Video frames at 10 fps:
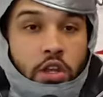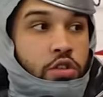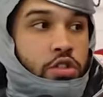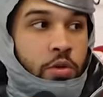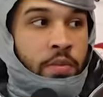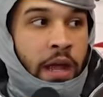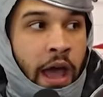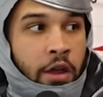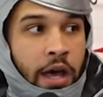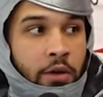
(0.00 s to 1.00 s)
YouTubed
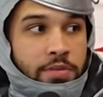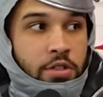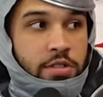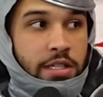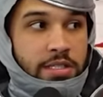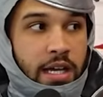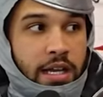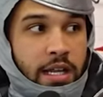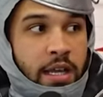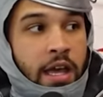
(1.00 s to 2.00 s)
how to help social anxiety,